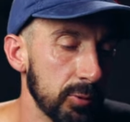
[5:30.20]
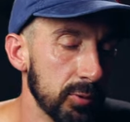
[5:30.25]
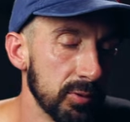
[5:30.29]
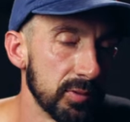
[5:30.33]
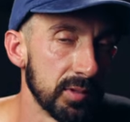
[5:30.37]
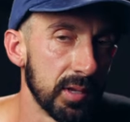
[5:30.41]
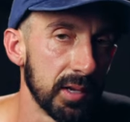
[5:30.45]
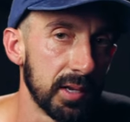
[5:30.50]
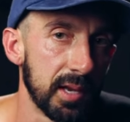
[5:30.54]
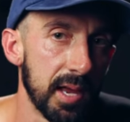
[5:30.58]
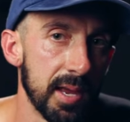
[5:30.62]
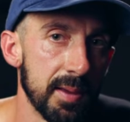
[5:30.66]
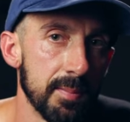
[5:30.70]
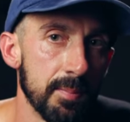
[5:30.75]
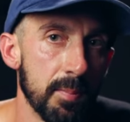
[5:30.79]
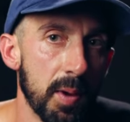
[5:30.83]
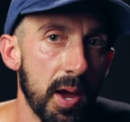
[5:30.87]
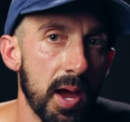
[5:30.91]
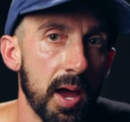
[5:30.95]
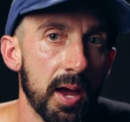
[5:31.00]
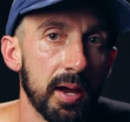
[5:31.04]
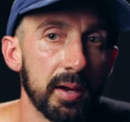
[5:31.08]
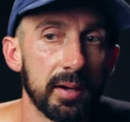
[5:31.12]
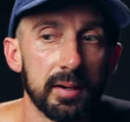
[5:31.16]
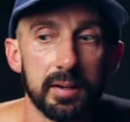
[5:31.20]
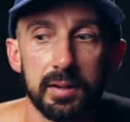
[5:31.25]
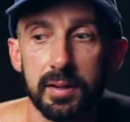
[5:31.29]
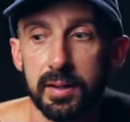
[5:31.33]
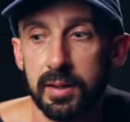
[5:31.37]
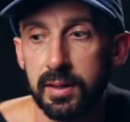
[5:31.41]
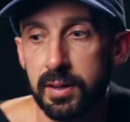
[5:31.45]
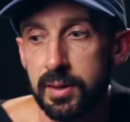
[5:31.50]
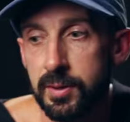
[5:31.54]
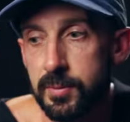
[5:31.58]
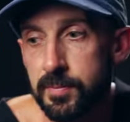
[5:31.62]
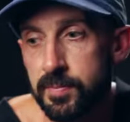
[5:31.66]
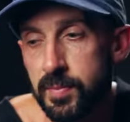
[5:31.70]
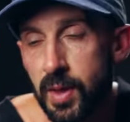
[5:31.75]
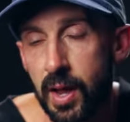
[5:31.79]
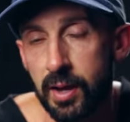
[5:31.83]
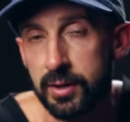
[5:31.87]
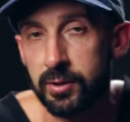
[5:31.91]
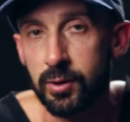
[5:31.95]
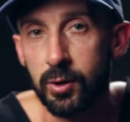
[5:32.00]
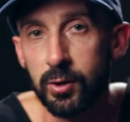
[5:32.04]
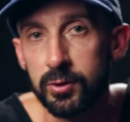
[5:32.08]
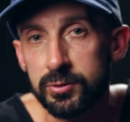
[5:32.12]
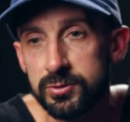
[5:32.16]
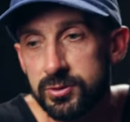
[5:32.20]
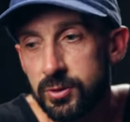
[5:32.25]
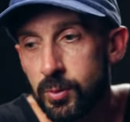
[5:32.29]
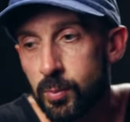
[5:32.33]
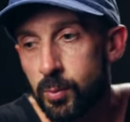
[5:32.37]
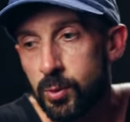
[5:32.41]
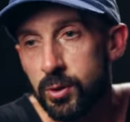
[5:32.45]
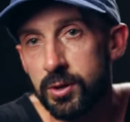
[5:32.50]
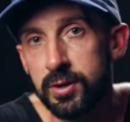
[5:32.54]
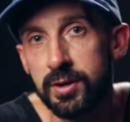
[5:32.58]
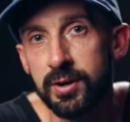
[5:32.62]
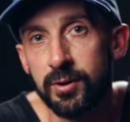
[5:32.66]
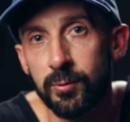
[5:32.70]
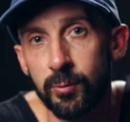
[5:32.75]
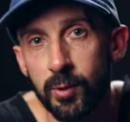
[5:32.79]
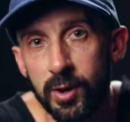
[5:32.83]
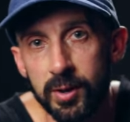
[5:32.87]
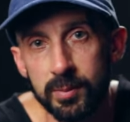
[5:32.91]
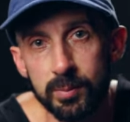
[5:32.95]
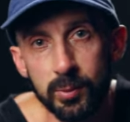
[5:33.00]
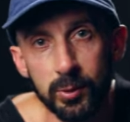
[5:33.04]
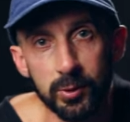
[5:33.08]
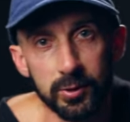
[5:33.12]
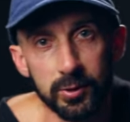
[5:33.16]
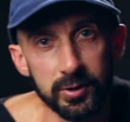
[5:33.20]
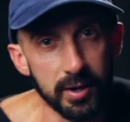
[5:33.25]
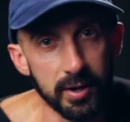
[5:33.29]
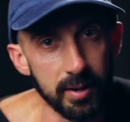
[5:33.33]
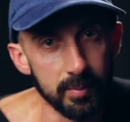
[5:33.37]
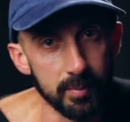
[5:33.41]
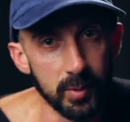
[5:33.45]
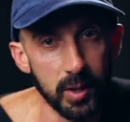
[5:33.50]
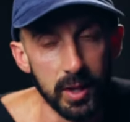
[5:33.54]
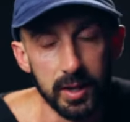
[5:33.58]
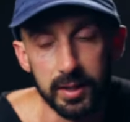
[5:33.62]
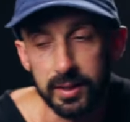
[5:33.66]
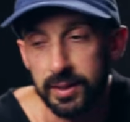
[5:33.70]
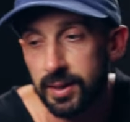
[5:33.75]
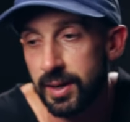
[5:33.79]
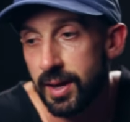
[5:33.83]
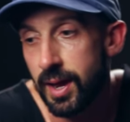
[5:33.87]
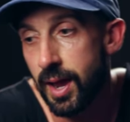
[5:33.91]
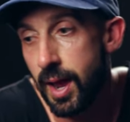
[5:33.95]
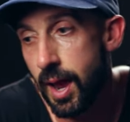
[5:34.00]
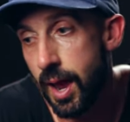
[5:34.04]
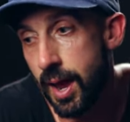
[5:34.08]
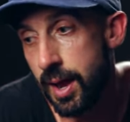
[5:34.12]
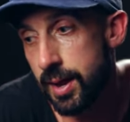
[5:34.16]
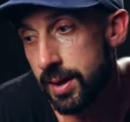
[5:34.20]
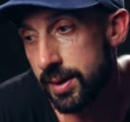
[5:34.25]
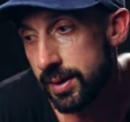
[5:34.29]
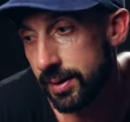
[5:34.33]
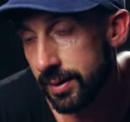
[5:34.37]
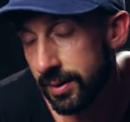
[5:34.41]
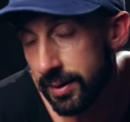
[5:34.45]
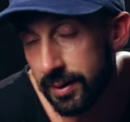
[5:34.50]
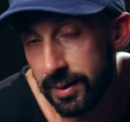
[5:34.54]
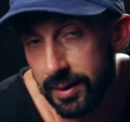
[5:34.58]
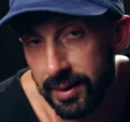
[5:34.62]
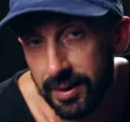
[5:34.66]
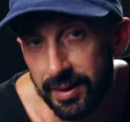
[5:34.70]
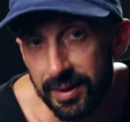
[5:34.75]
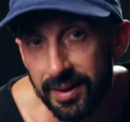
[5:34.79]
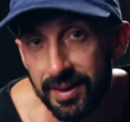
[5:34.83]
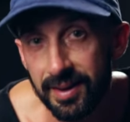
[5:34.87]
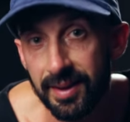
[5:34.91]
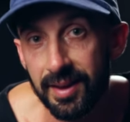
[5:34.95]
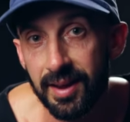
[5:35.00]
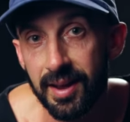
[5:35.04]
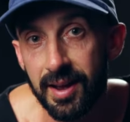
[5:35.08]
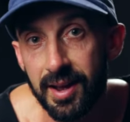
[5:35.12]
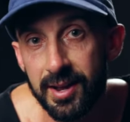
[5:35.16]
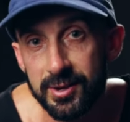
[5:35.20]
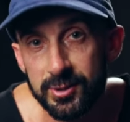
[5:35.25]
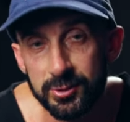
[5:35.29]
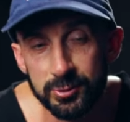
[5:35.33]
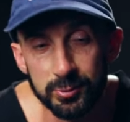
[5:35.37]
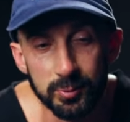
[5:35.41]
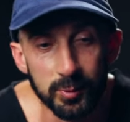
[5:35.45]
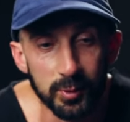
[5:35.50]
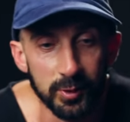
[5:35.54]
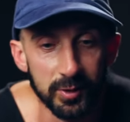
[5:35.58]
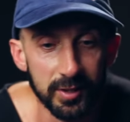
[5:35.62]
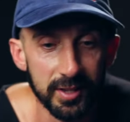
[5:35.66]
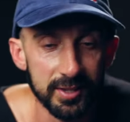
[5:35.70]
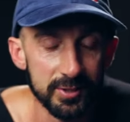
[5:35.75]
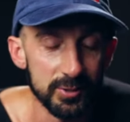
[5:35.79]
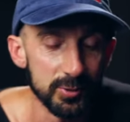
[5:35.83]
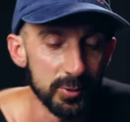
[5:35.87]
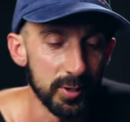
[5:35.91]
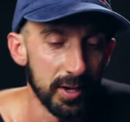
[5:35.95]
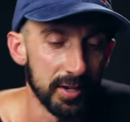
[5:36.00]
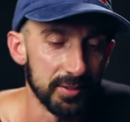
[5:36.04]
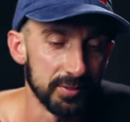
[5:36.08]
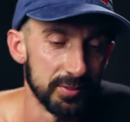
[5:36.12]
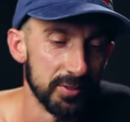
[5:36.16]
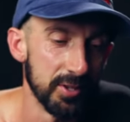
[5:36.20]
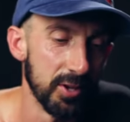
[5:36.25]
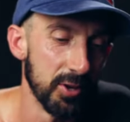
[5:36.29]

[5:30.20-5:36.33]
soon as I came back, I called someone at Red Bull and I'm like, hey, I just want to let you guys